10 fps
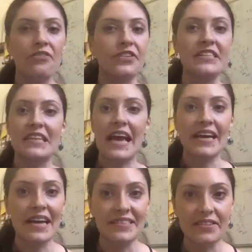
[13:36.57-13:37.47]
Things like
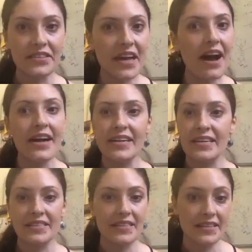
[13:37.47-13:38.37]
healthier
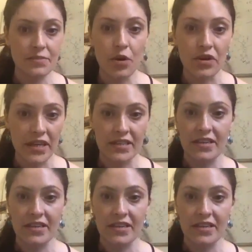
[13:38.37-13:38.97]
diets and smoking.